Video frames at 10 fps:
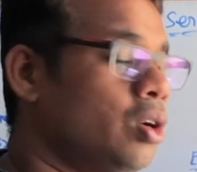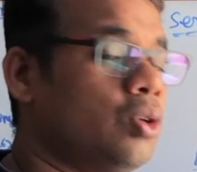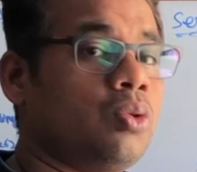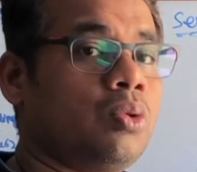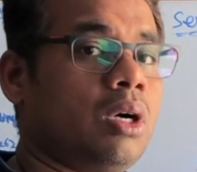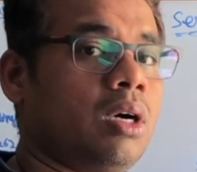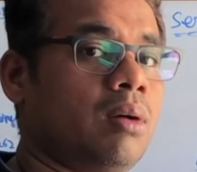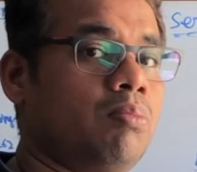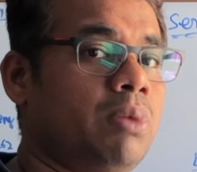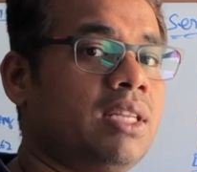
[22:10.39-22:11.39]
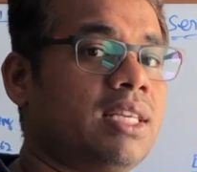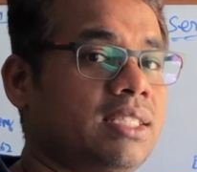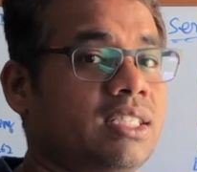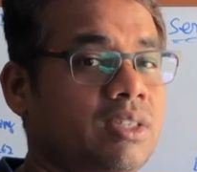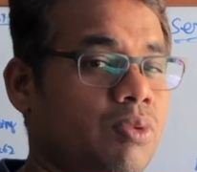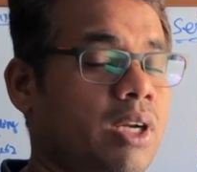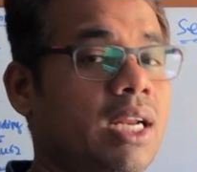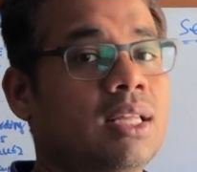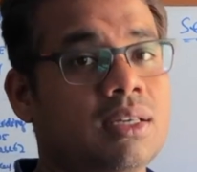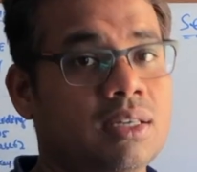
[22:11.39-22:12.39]
build the system for
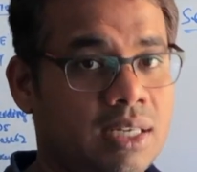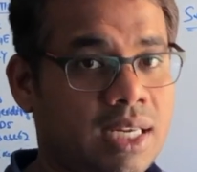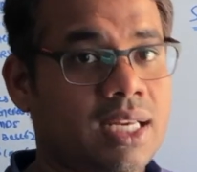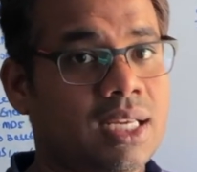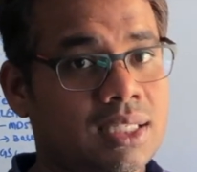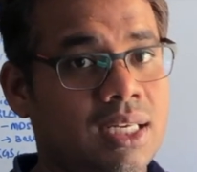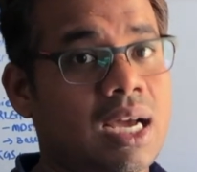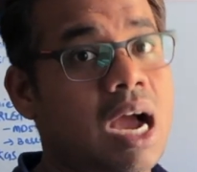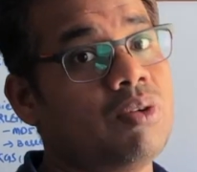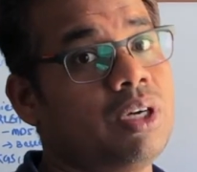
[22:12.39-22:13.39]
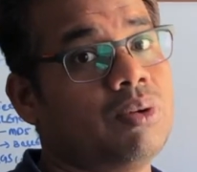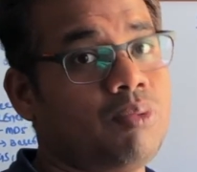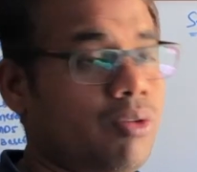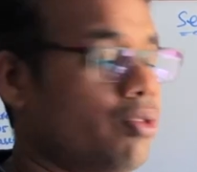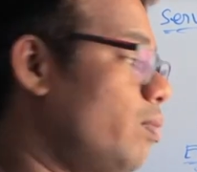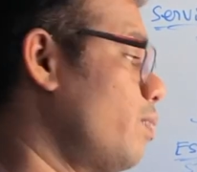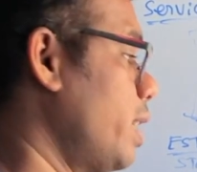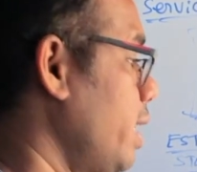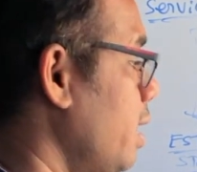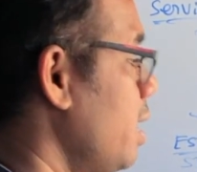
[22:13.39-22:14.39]
another 10 years and how it will perform,
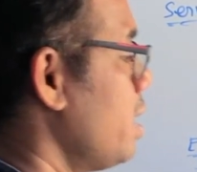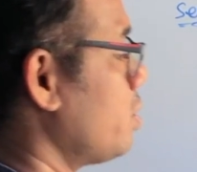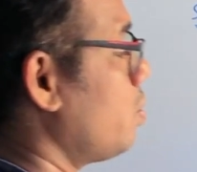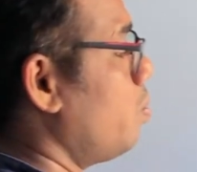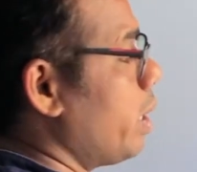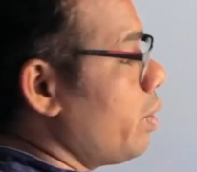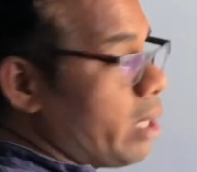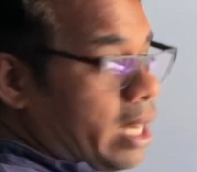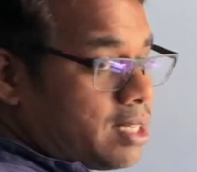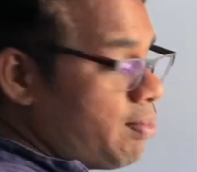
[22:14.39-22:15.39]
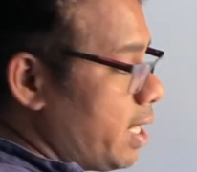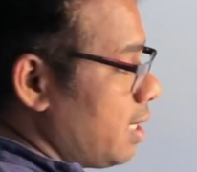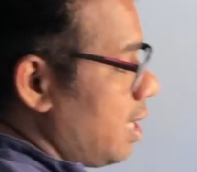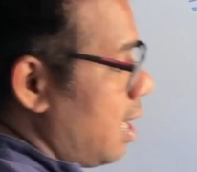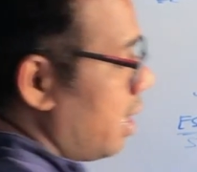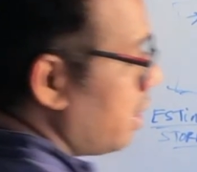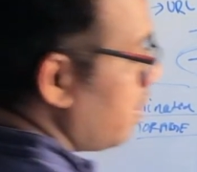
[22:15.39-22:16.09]
right? So when we are estimating that,